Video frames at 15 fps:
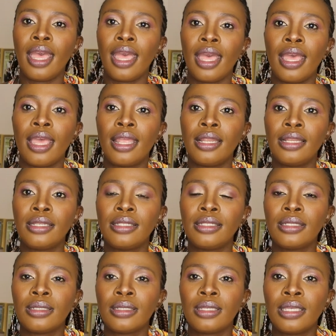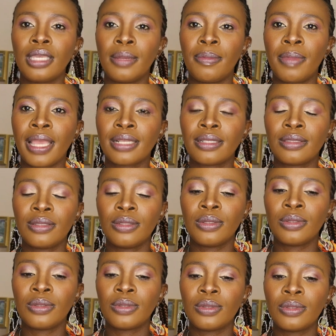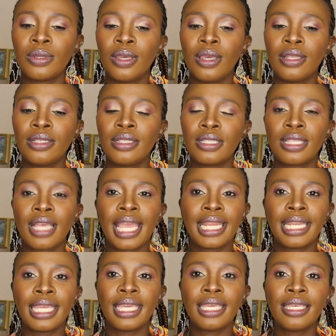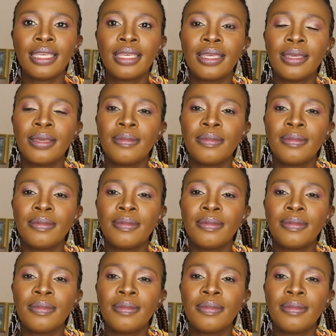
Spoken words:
and get back to designing,